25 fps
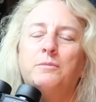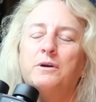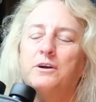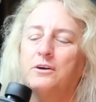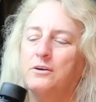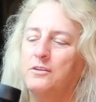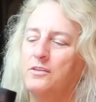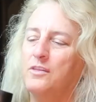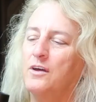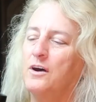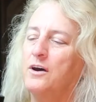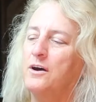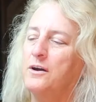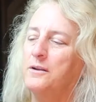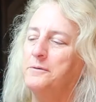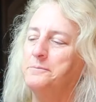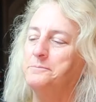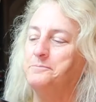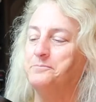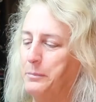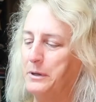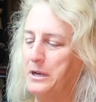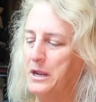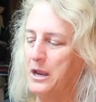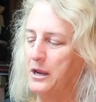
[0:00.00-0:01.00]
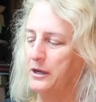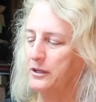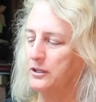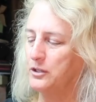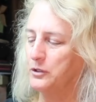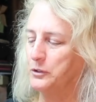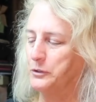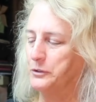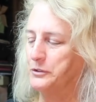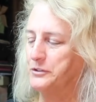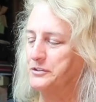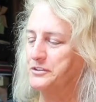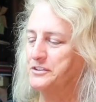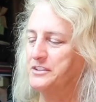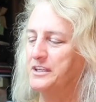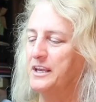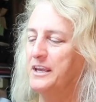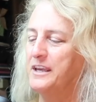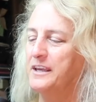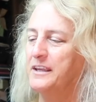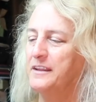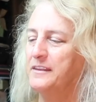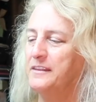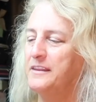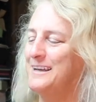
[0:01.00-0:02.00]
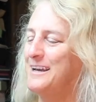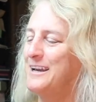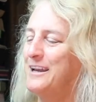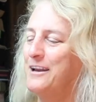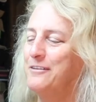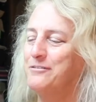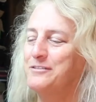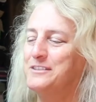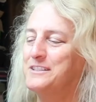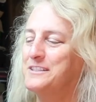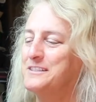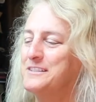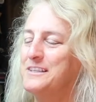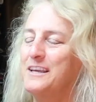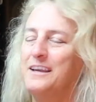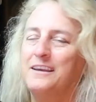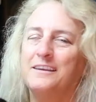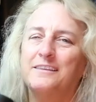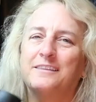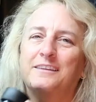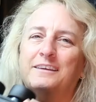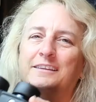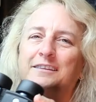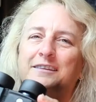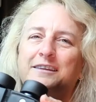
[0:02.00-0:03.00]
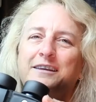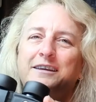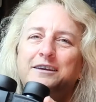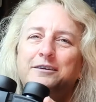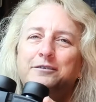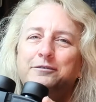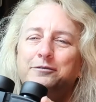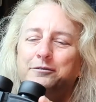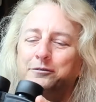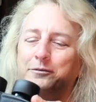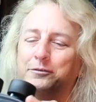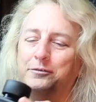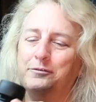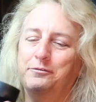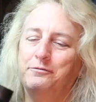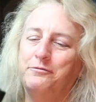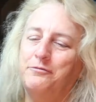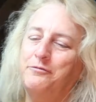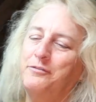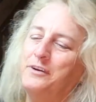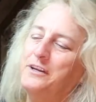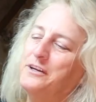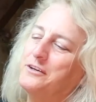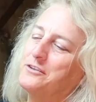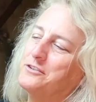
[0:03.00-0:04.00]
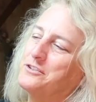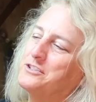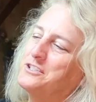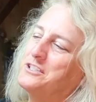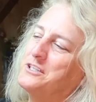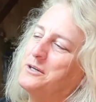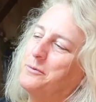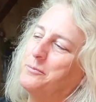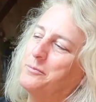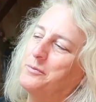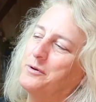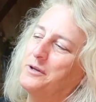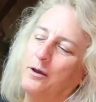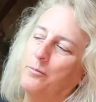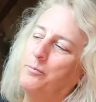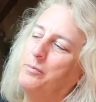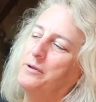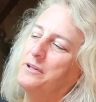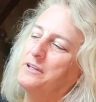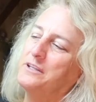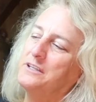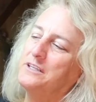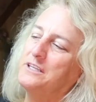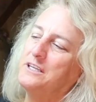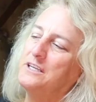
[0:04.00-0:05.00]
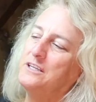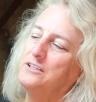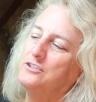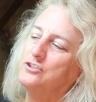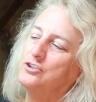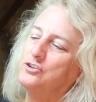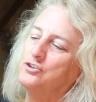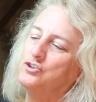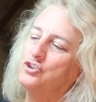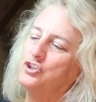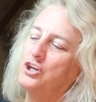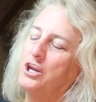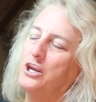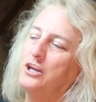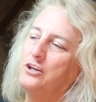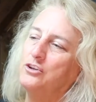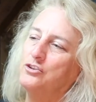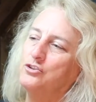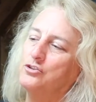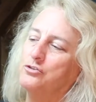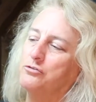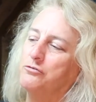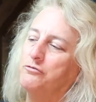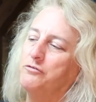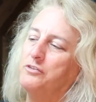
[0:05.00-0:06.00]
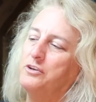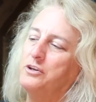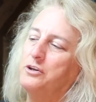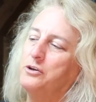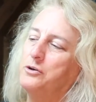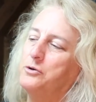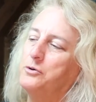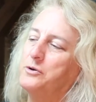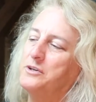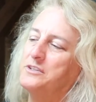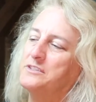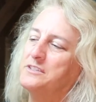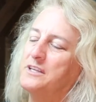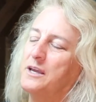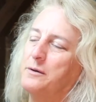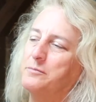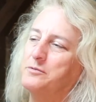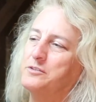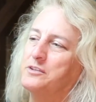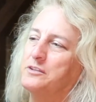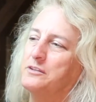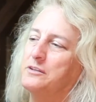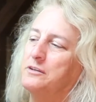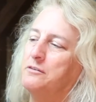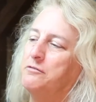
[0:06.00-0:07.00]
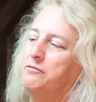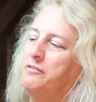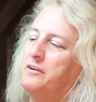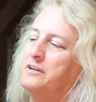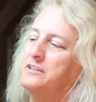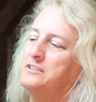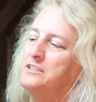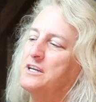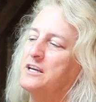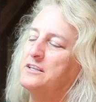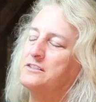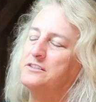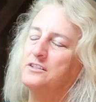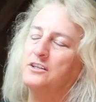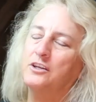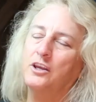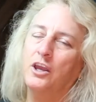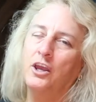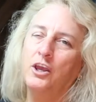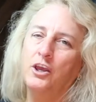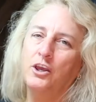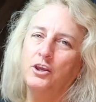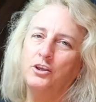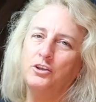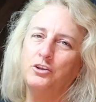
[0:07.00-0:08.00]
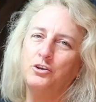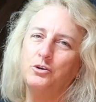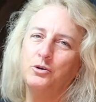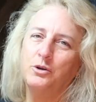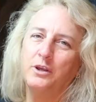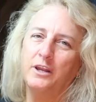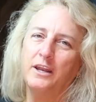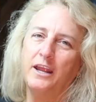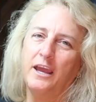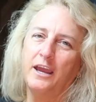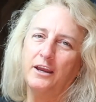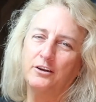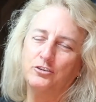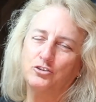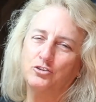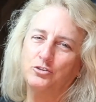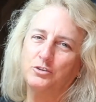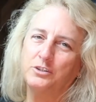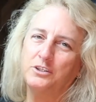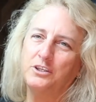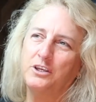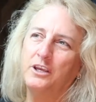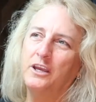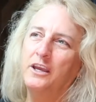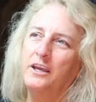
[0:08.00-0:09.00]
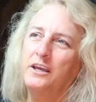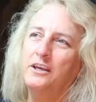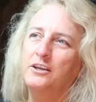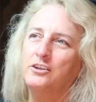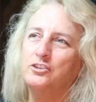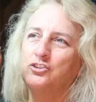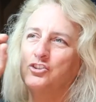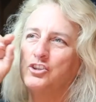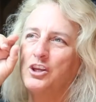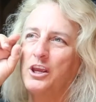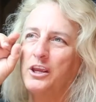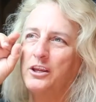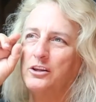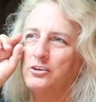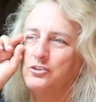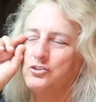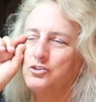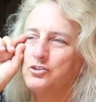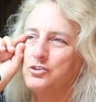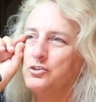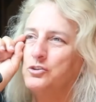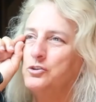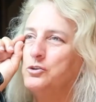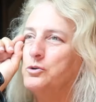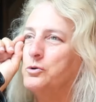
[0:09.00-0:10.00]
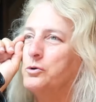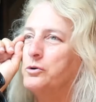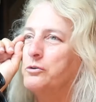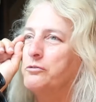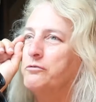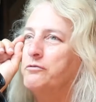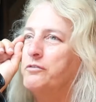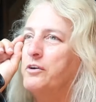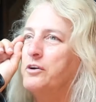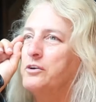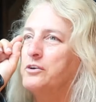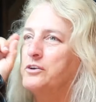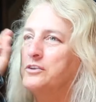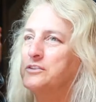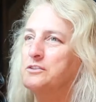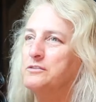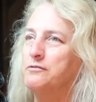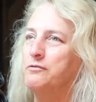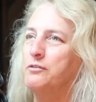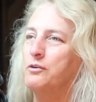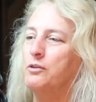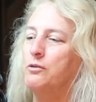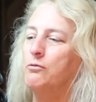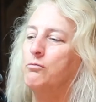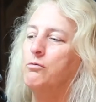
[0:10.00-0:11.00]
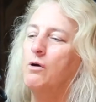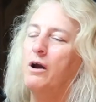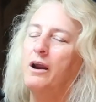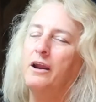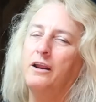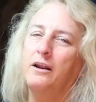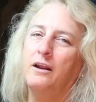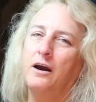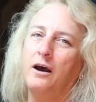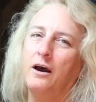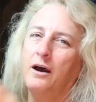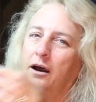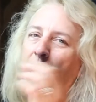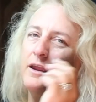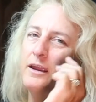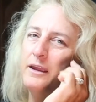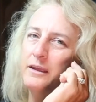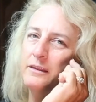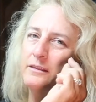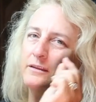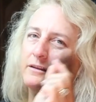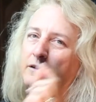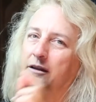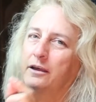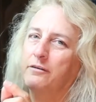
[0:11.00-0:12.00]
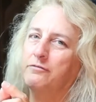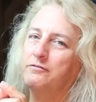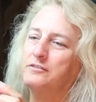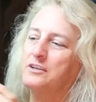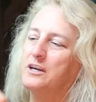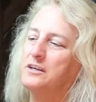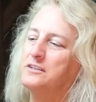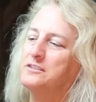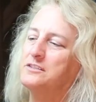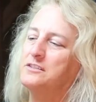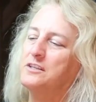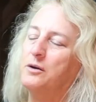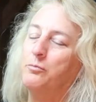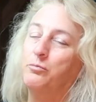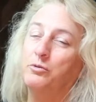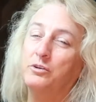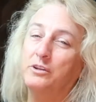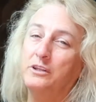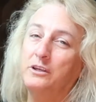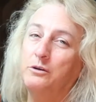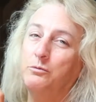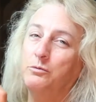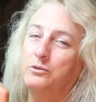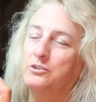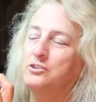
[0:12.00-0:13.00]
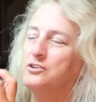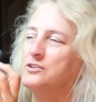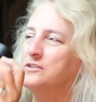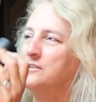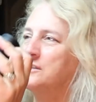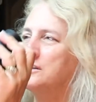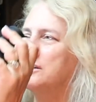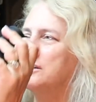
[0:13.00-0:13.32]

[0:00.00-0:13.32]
Marathon binoculars. I have to say that the fingertip ability to change your view is absolutely fantastic. You can actually change your focus for the right eye and the left eye separately, which is